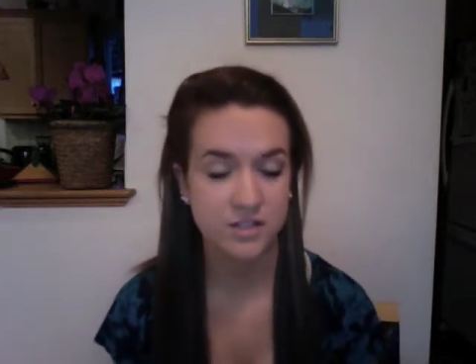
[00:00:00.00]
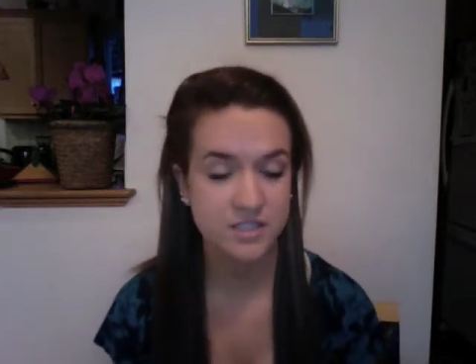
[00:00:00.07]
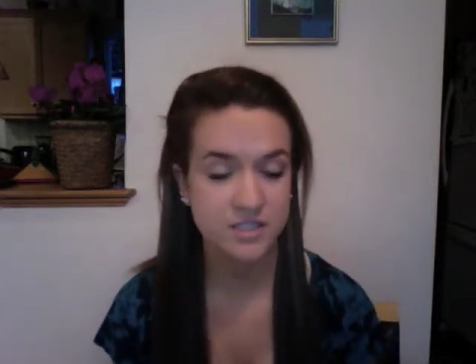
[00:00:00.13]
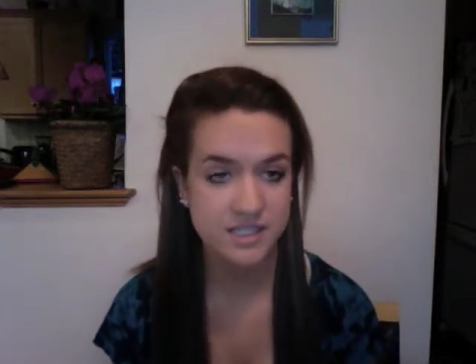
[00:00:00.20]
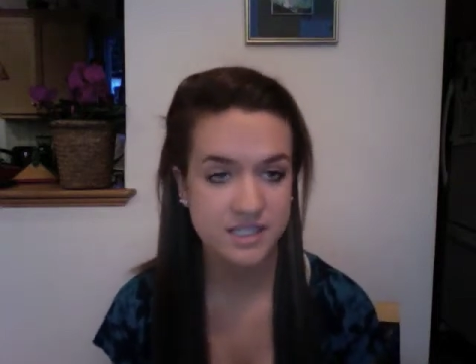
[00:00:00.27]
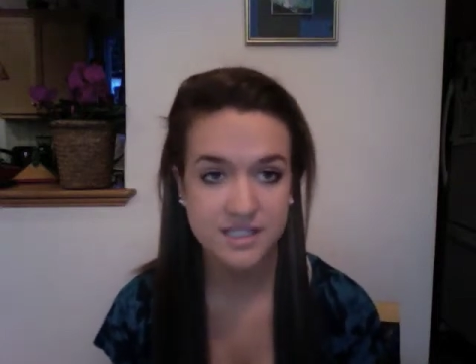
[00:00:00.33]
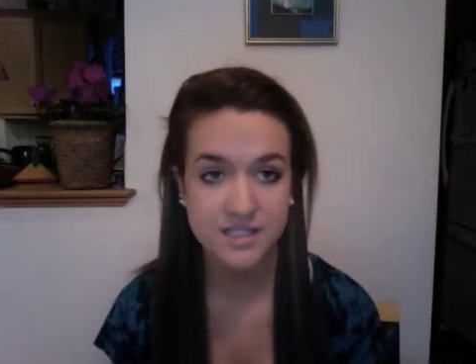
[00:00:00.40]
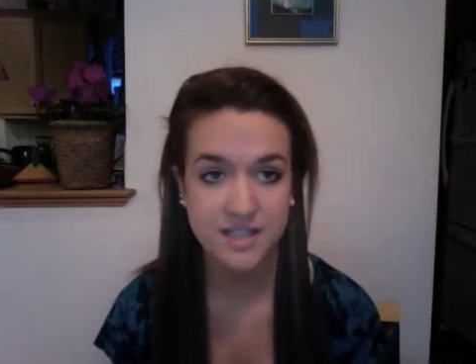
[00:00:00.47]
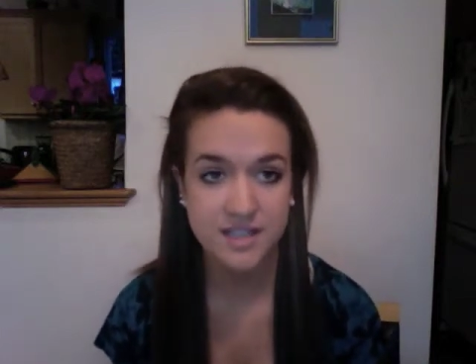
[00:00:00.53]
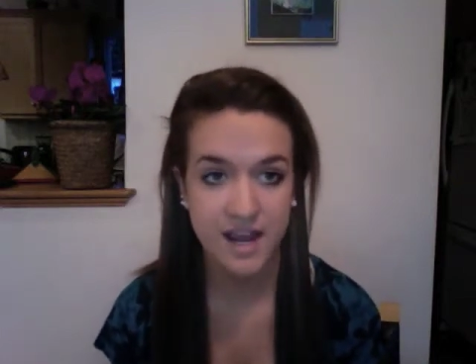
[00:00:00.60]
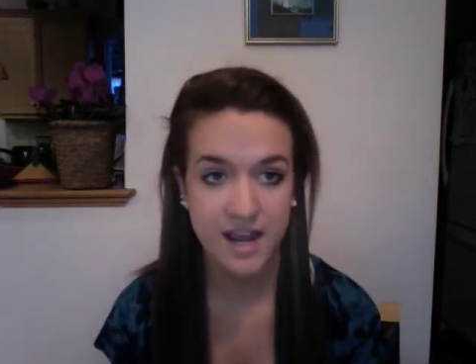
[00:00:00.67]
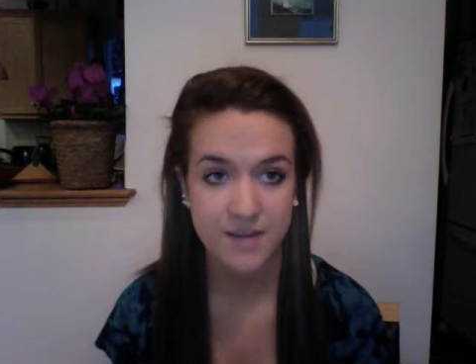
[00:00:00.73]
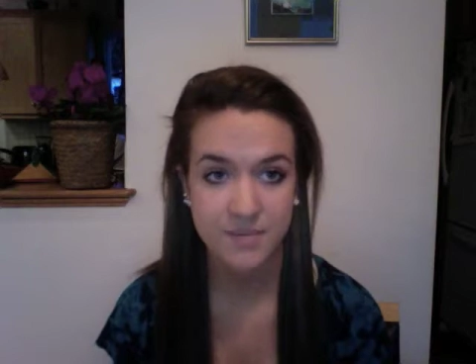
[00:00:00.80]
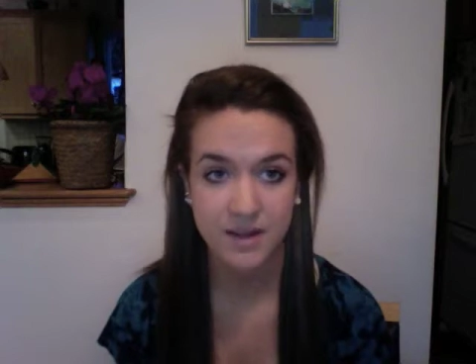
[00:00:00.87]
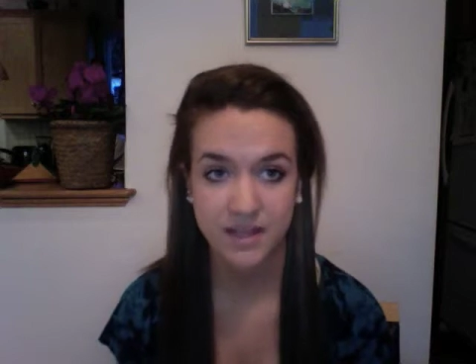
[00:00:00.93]
seize the
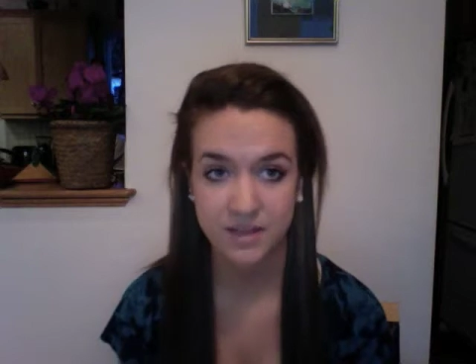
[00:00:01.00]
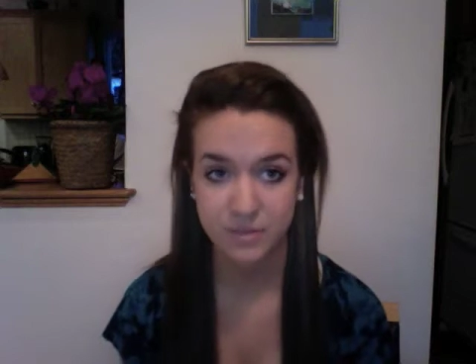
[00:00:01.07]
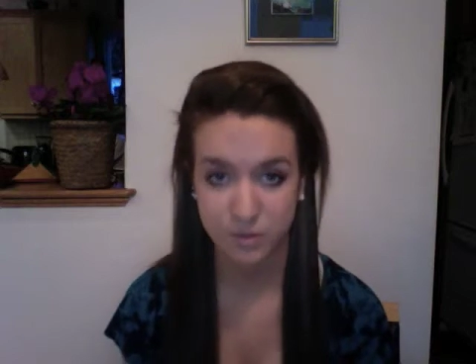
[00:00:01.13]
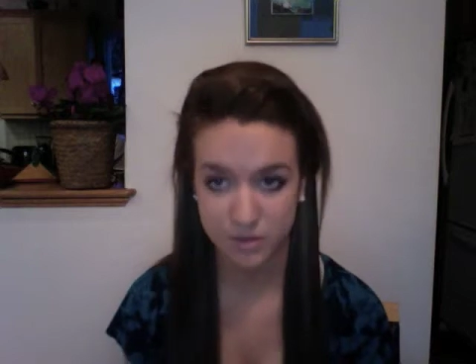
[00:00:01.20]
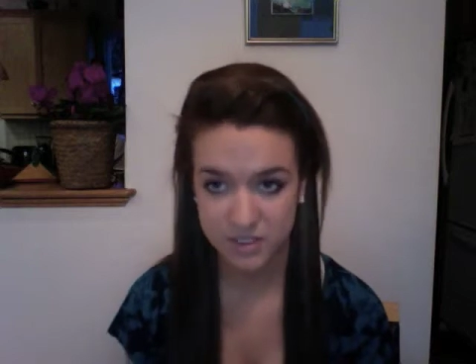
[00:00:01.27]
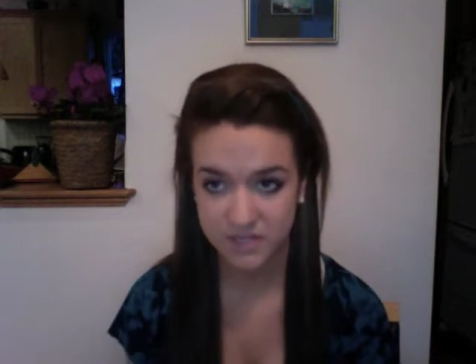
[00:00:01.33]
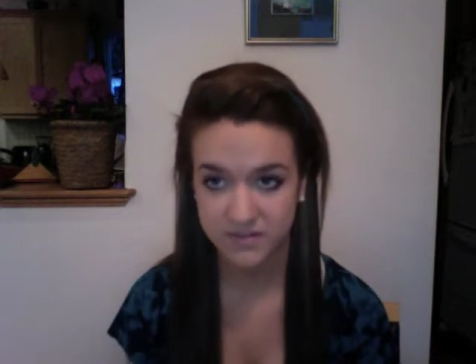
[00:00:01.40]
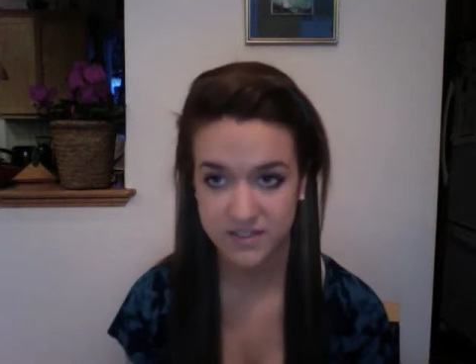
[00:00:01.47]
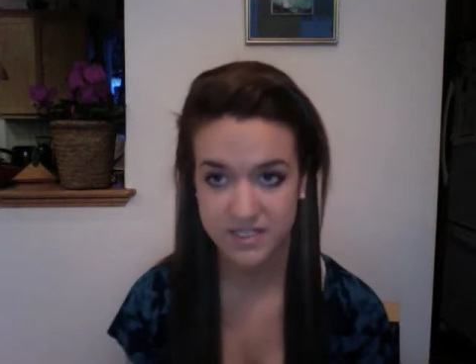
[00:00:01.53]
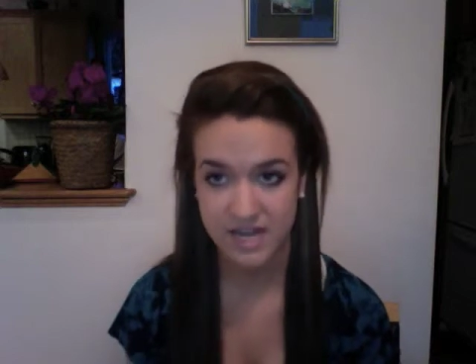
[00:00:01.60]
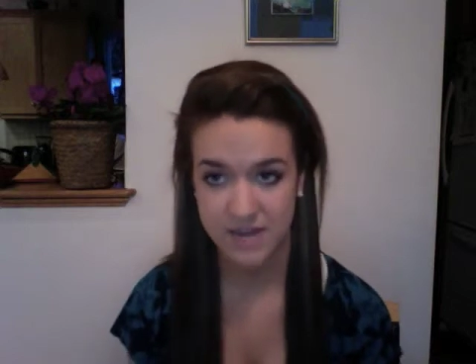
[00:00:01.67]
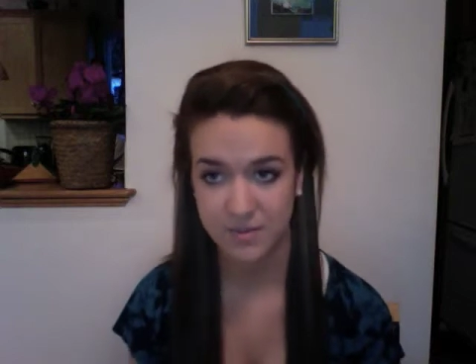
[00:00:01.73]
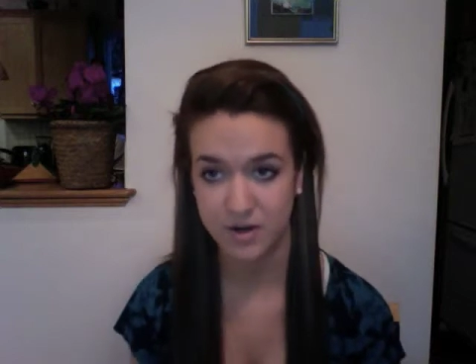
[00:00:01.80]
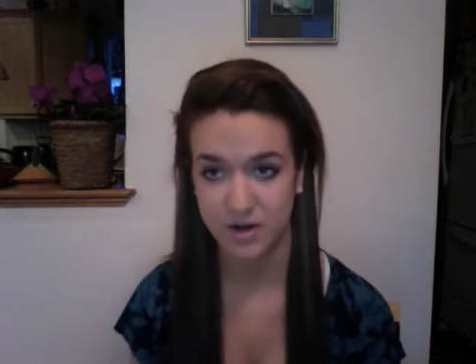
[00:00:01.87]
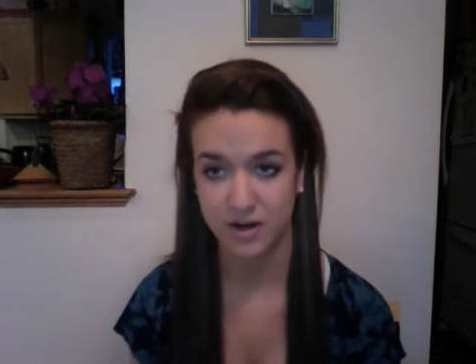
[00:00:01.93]
day and make the most of his
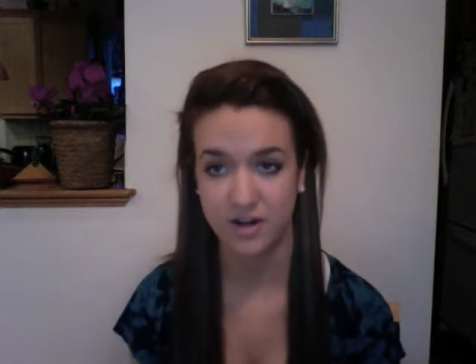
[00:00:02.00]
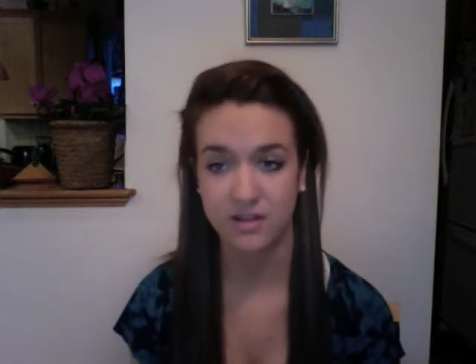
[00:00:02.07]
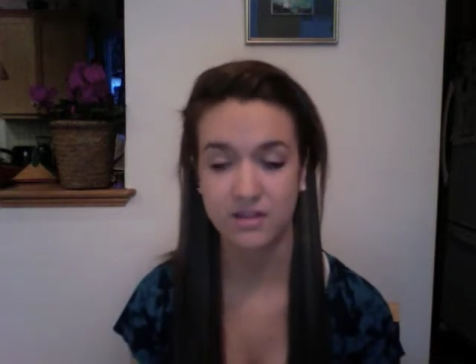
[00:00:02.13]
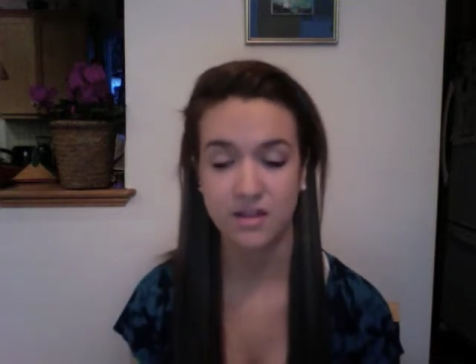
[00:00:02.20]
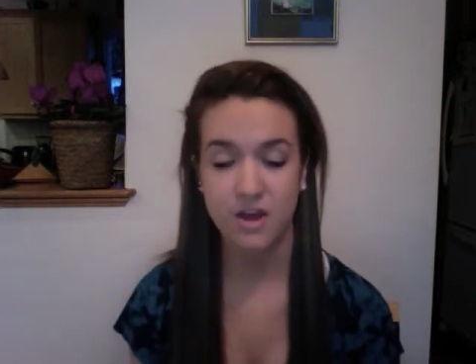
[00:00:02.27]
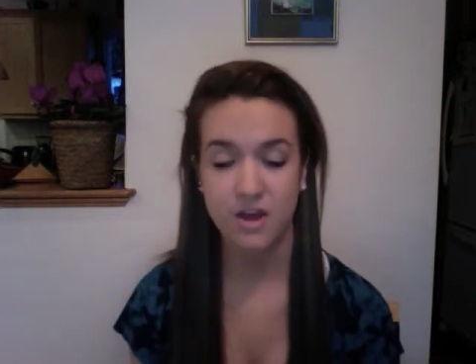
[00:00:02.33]
time on earth,